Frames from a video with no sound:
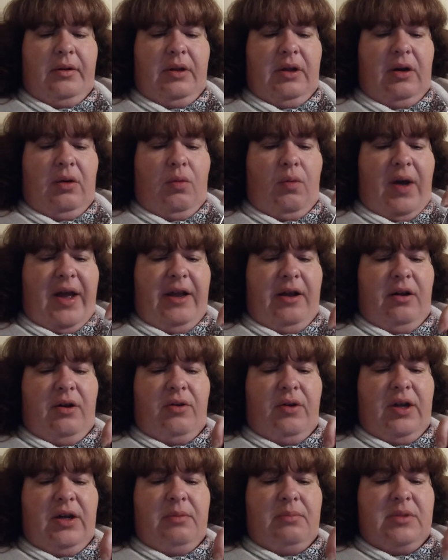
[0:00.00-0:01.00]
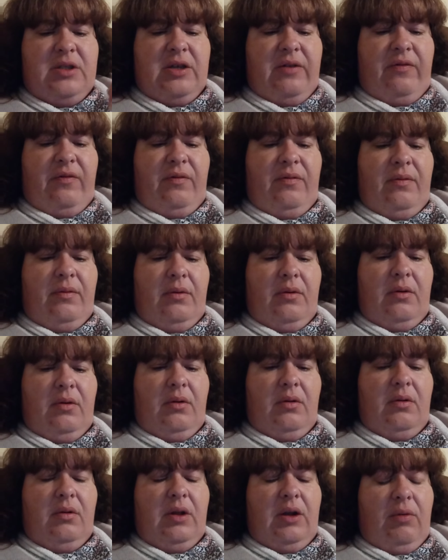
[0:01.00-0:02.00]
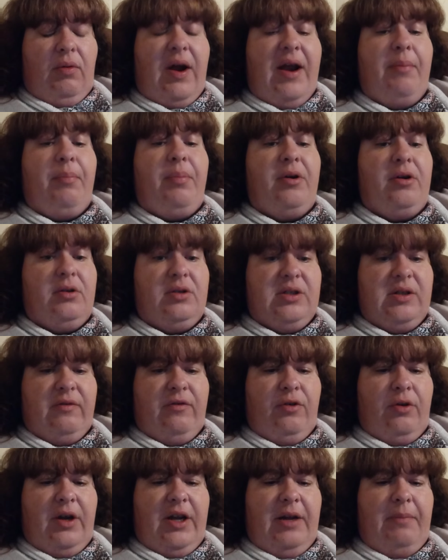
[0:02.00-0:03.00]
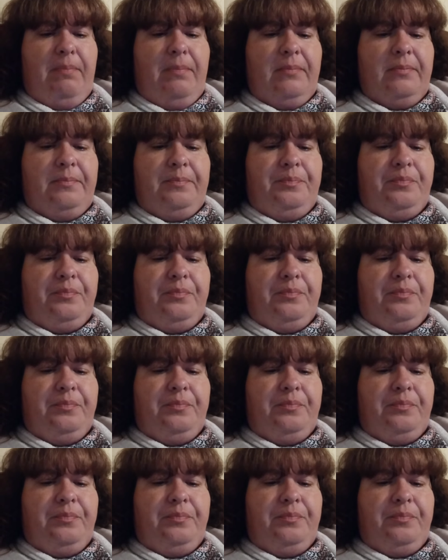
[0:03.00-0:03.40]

little white creams of Little White Pearls of Cream.